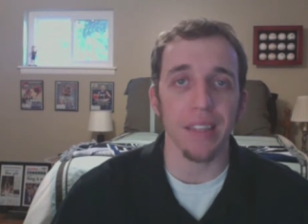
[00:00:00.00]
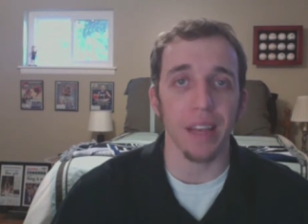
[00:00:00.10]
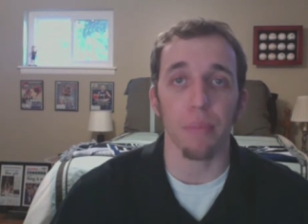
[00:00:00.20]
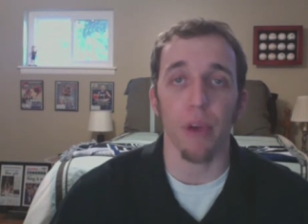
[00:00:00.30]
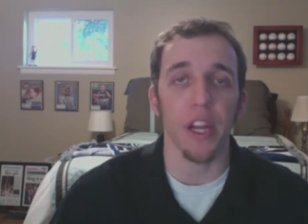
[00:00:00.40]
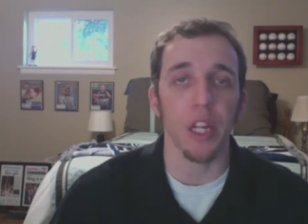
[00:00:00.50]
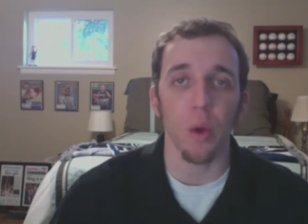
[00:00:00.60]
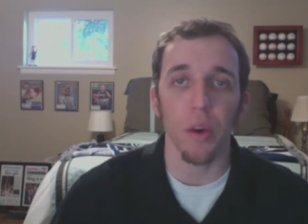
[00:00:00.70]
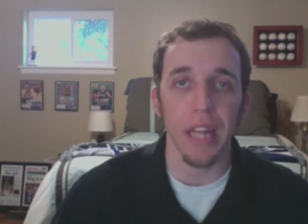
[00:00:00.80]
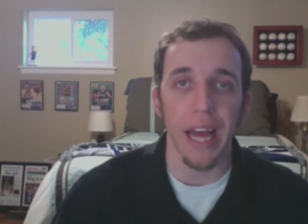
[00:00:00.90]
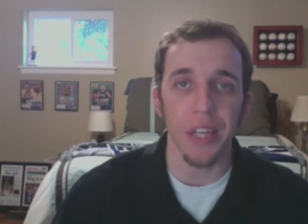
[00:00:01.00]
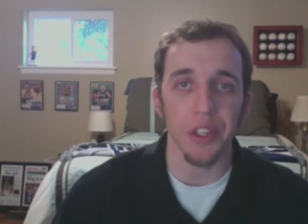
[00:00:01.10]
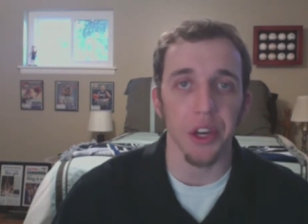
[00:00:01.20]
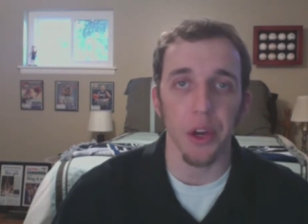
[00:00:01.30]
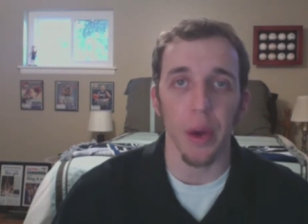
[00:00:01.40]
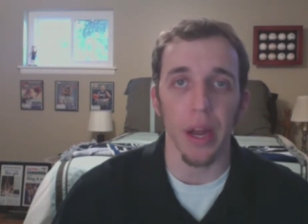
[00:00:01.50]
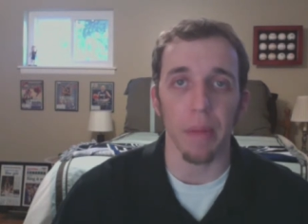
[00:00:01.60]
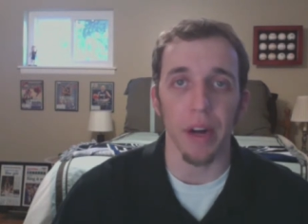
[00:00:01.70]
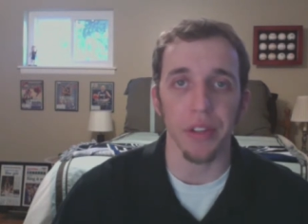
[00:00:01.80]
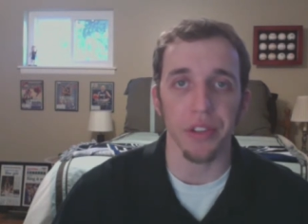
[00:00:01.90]
like Brandon Lloyd last year who had a
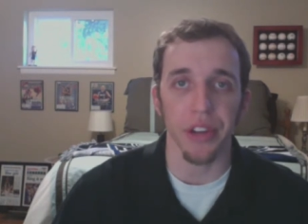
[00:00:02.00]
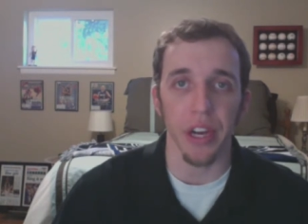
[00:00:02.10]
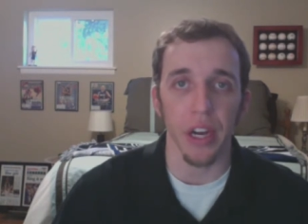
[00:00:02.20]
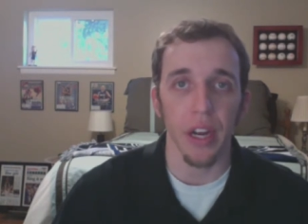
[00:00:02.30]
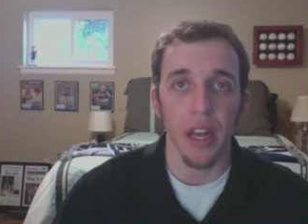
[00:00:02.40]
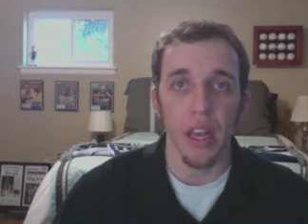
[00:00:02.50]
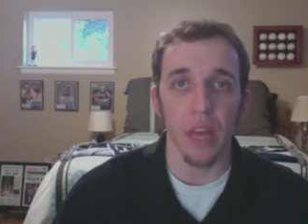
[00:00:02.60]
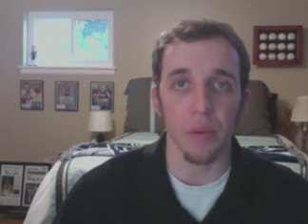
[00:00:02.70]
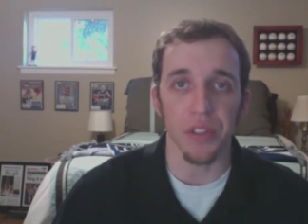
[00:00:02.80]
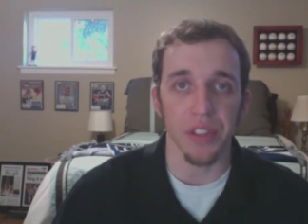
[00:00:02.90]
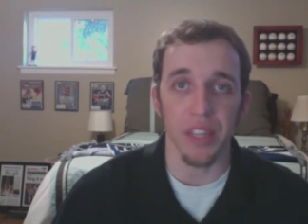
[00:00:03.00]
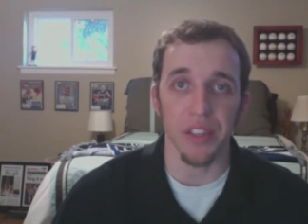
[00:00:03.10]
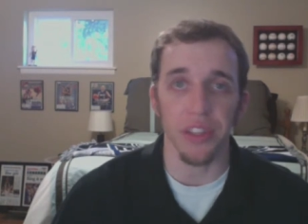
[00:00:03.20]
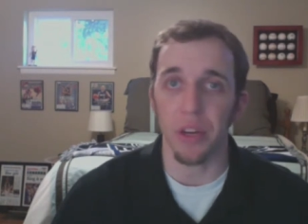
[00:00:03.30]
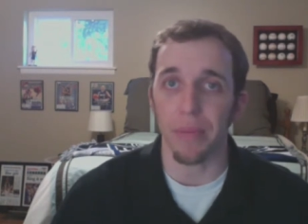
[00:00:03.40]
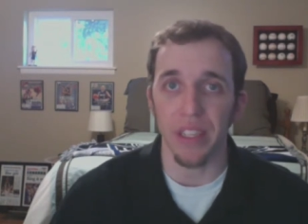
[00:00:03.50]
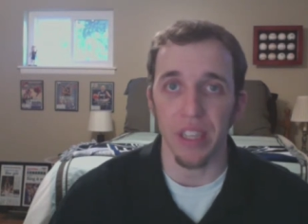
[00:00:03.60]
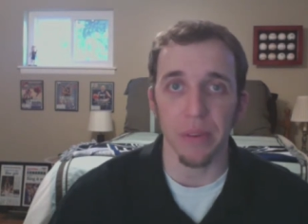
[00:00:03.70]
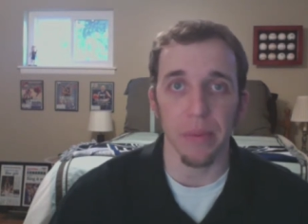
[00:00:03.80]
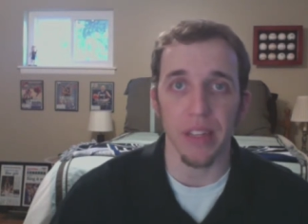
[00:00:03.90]
monster year and was considered by
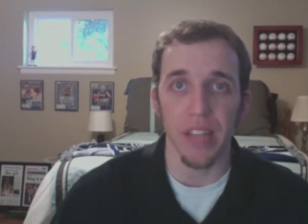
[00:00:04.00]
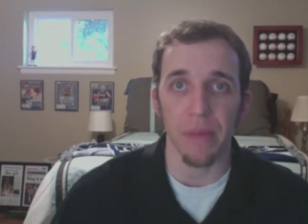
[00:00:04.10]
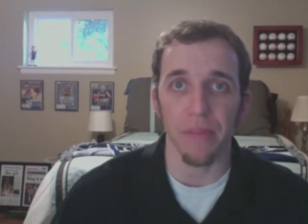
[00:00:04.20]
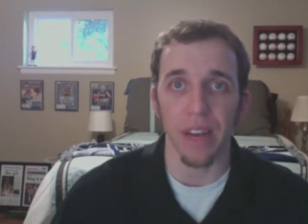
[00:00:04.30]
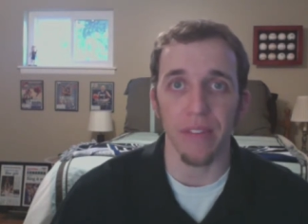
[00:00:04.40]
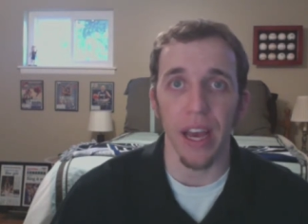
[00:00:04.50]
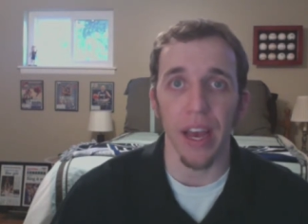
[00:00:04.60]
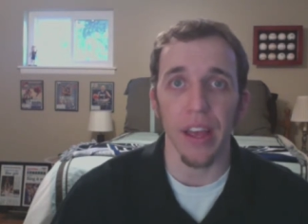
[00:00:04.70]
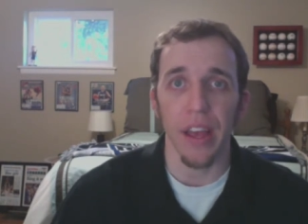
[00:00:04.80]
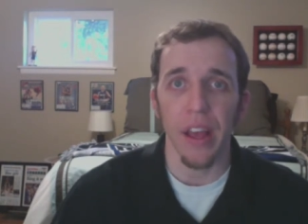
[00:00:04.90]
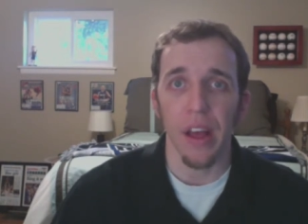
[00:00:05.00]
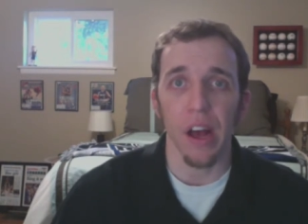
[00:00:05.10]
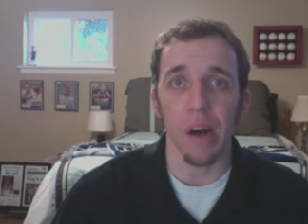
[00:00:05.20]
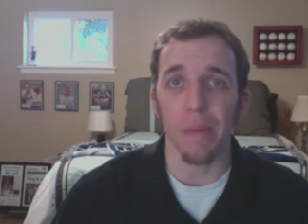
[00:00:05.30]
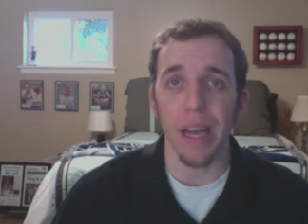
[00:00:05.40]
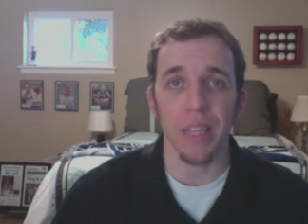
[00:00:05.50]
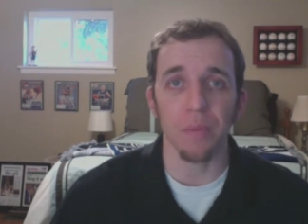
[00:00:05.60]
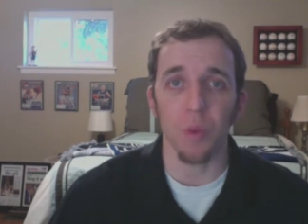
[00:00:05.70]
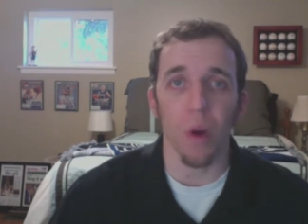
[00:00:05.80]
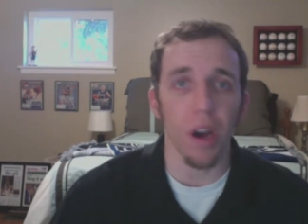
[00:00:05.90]
some to be a top five guy. Uh, Mike
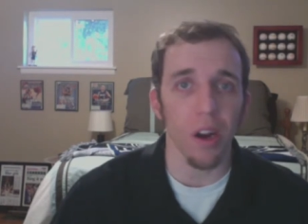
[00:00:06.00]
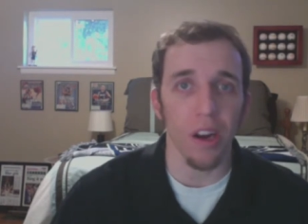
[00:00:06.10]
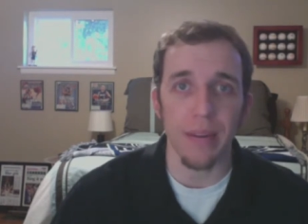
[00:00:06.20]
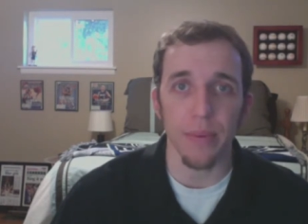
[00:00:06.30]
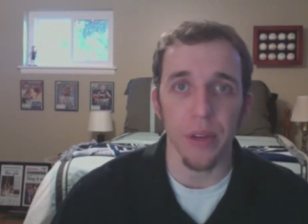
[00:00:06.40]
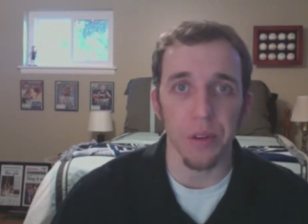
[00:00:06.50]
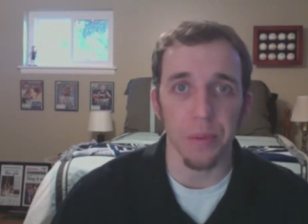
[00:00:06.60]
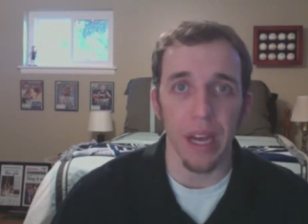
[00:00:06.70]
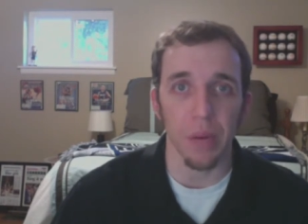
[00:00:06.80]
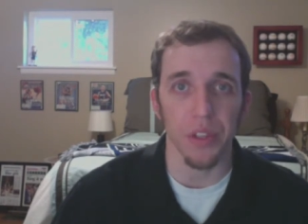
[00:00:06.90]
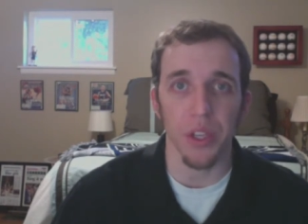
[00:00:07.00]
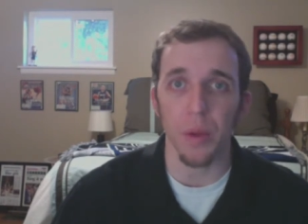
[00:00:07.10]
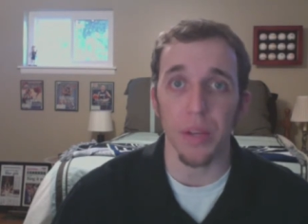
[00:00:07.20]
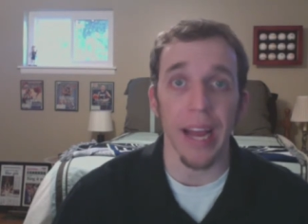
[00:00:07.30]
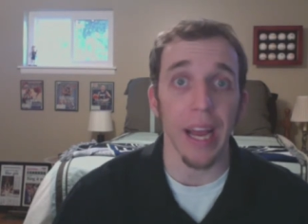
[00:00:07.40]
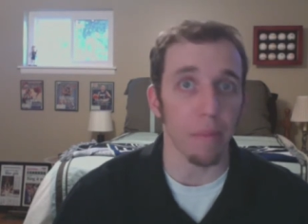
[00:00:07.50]
Sims Walker a couple years back was huge. I got